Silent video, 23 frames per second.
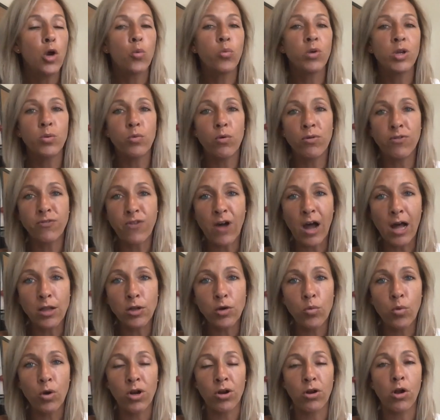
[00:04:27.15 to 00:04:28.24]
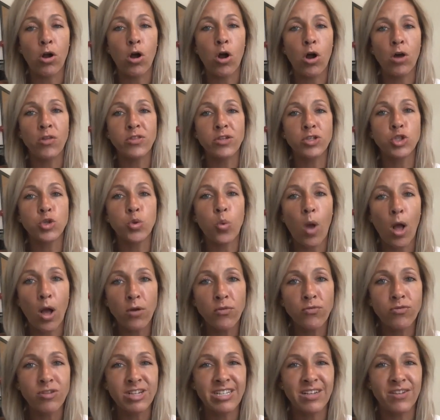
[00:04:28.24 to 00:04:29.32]
We will follow what are called the
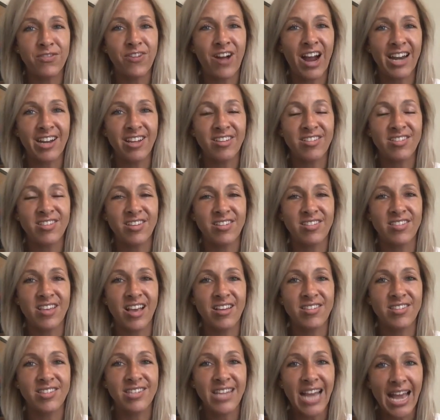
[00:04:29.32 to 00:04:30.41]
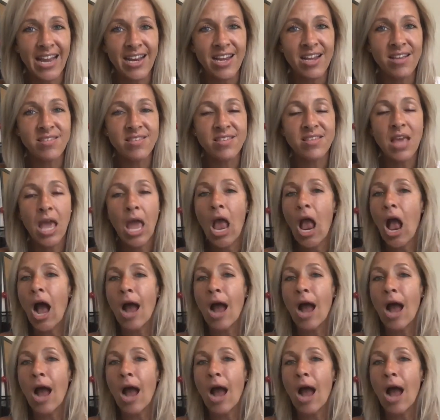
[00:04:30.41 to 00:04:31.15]
twelve Redefining Success tenets.